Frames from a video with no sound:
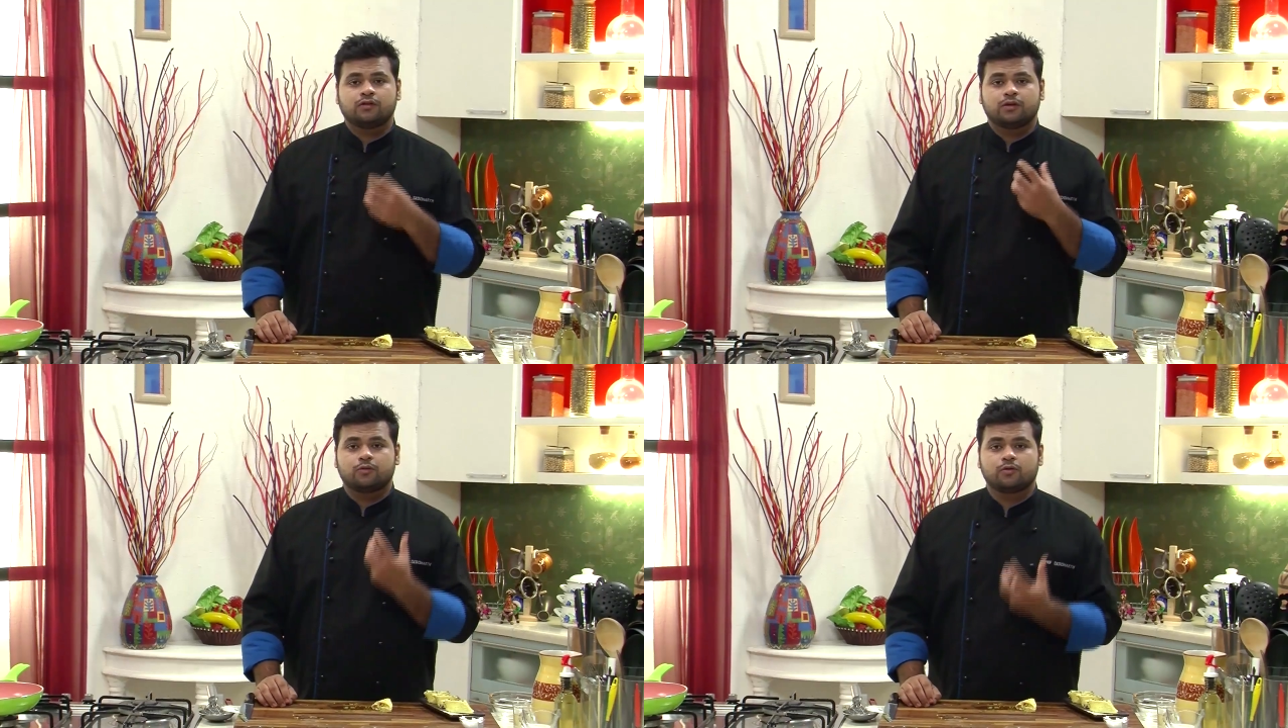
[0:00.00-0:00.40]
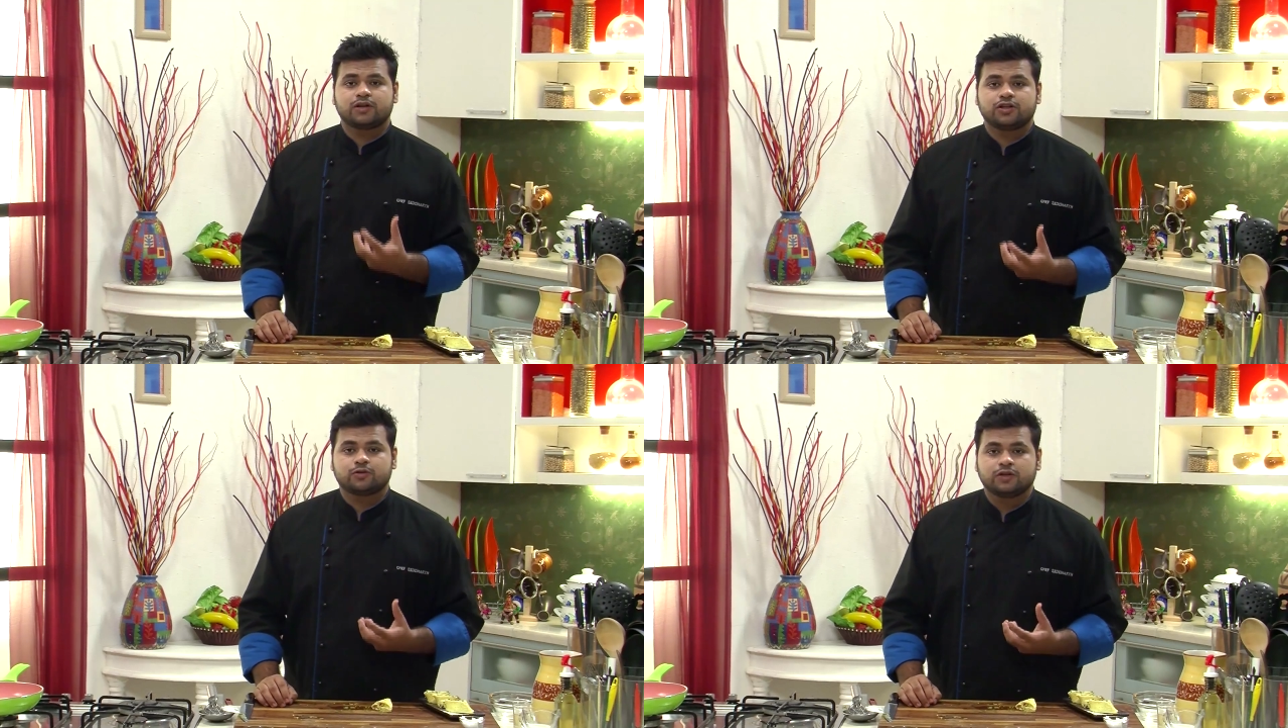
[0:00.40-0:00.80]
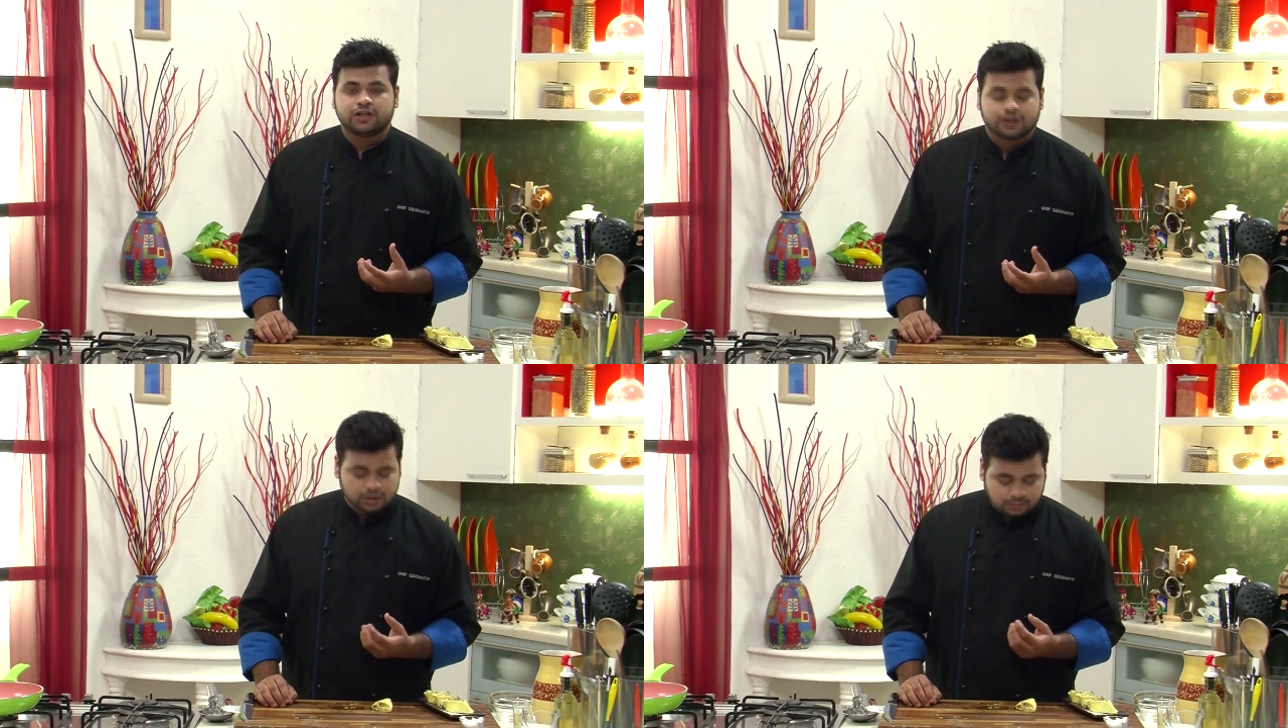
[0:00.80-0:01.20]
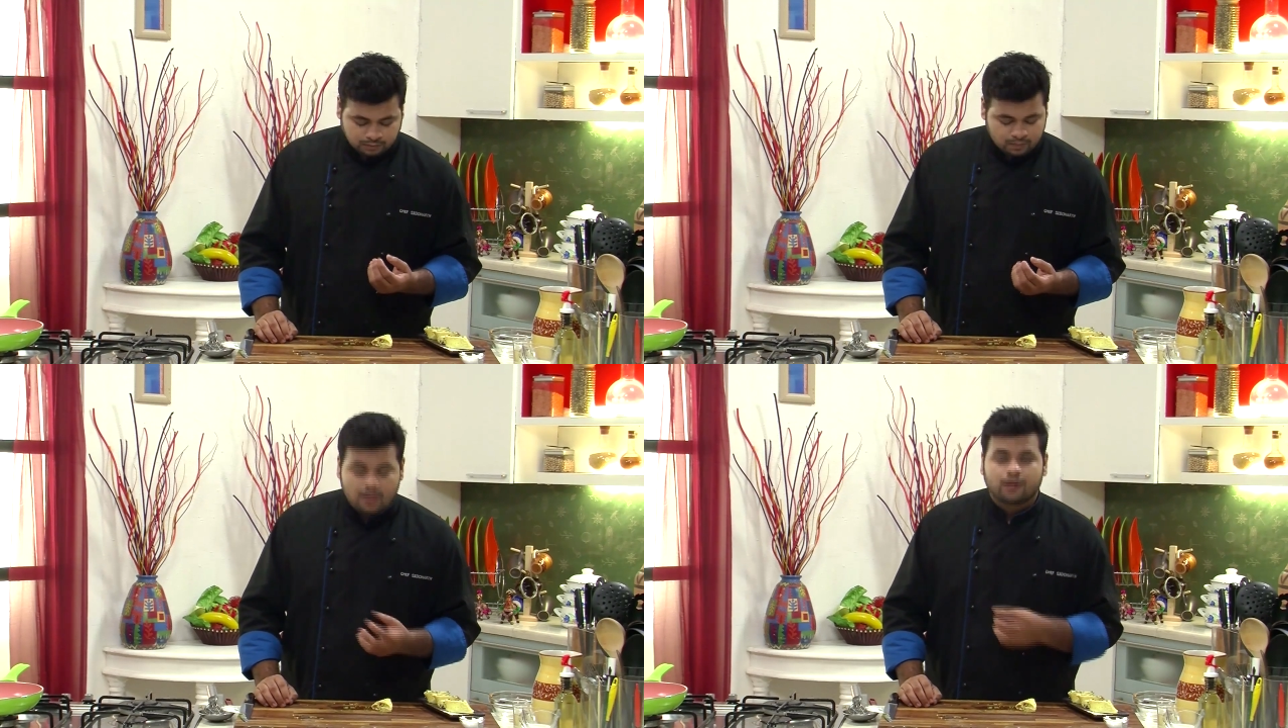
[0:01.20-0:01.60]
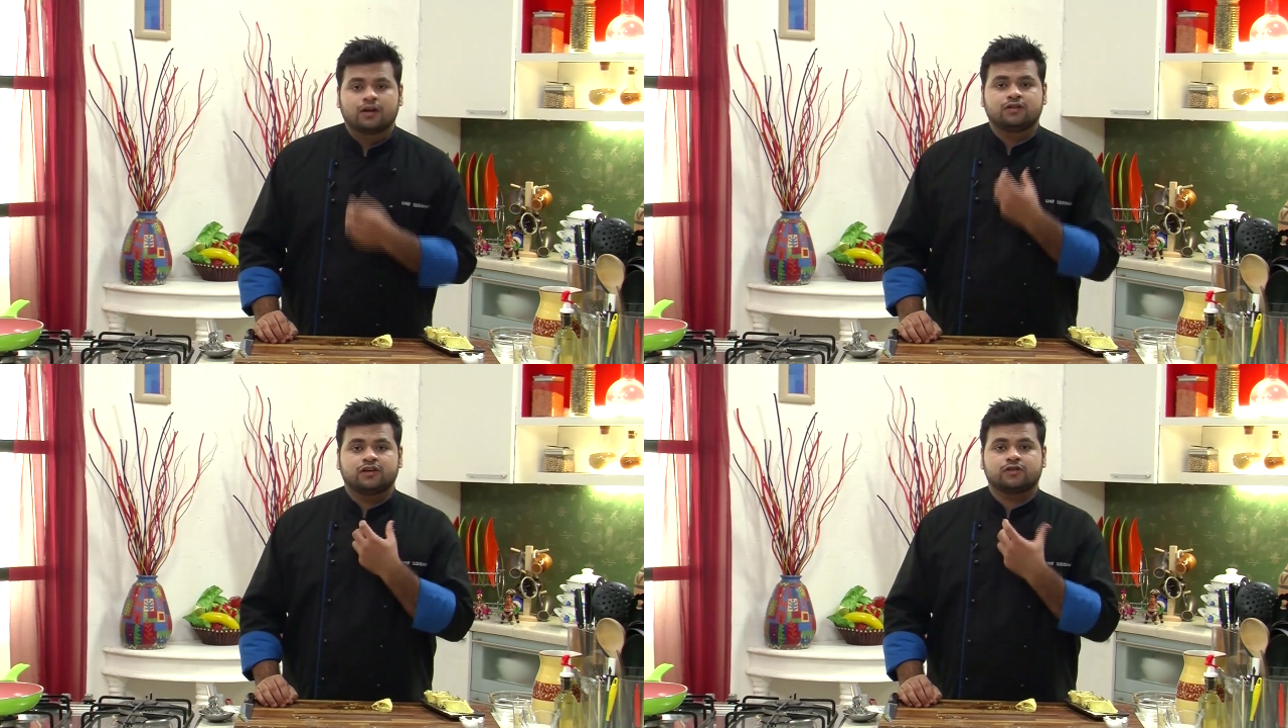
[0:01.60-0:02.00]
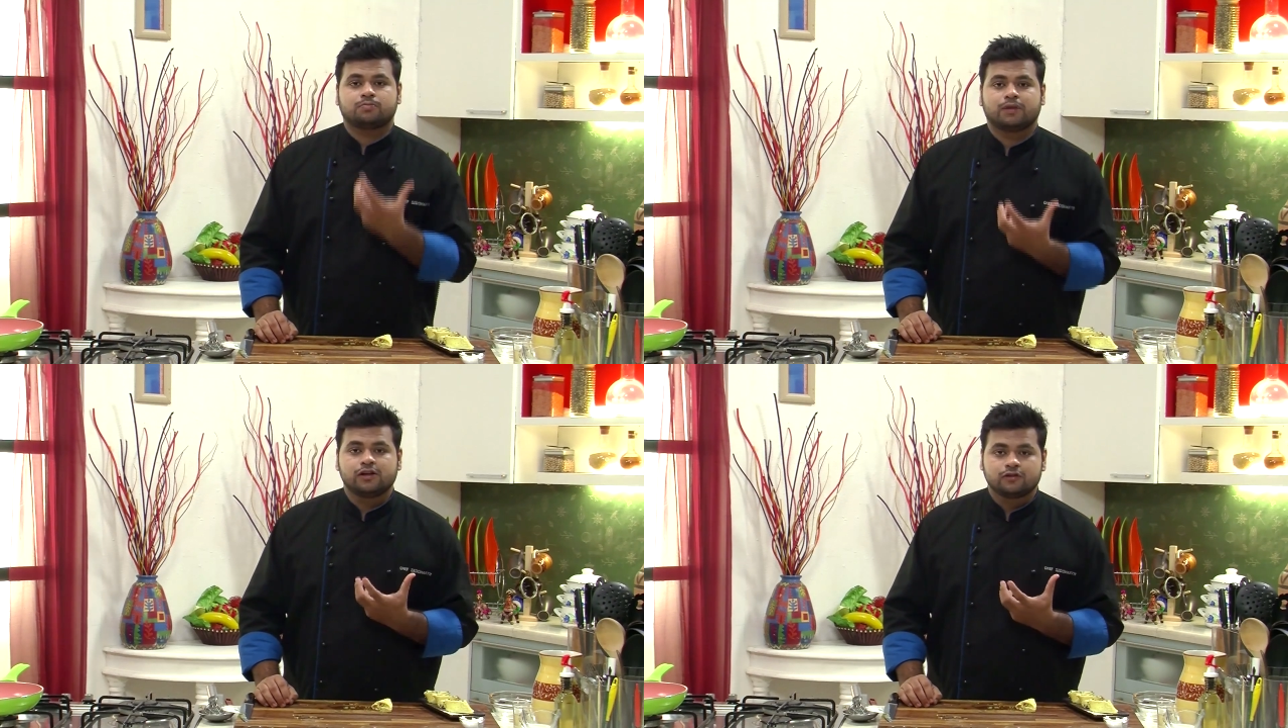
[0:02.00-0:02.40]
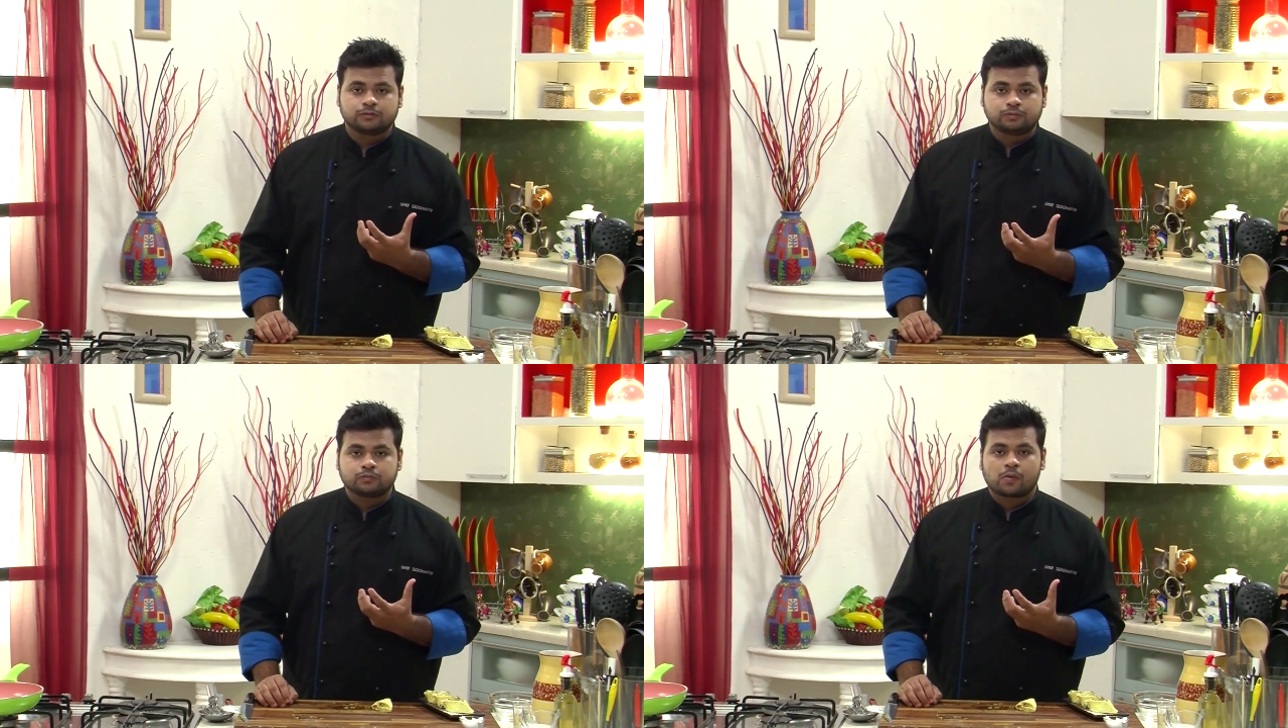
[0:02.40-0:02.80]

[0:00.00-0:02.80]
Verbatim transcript: The moment you eat it, it just melts.